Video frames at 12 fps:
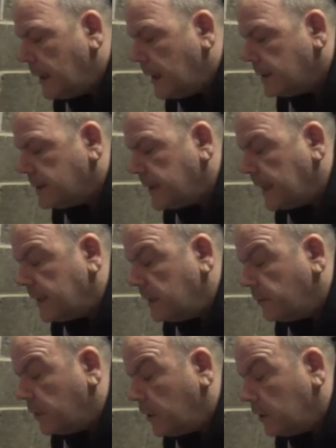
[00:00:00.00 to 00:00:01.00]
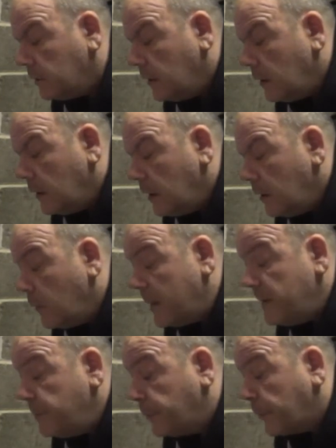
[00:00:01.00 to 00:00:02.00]
and second of all, when
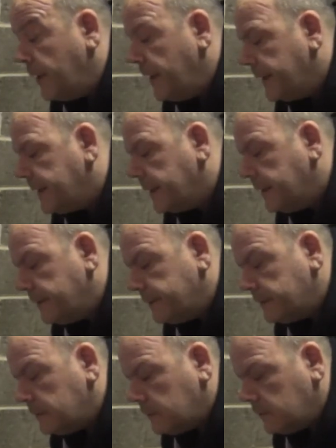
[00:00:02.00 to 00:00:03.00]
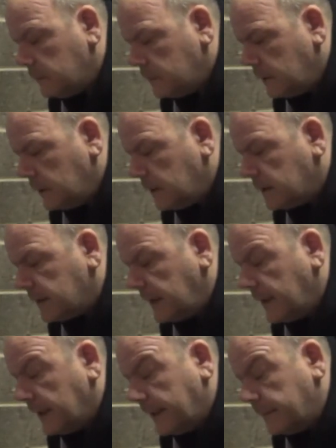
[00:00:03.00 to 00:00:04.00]
they break in the
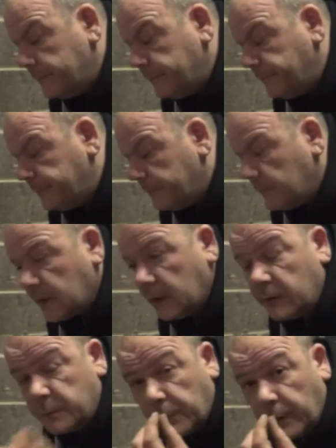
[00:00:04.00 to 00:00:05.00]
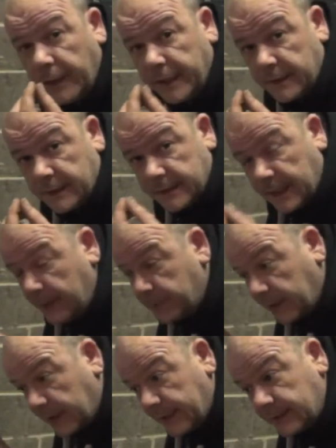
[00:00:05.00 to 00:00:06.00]
theatre, they always break at the
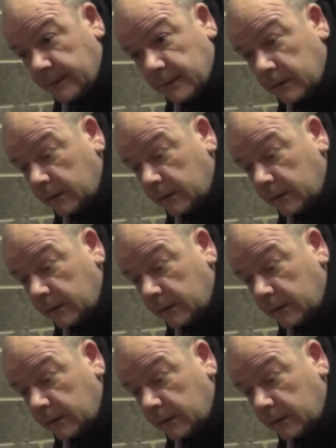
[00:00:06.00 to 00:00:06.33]
terminal end,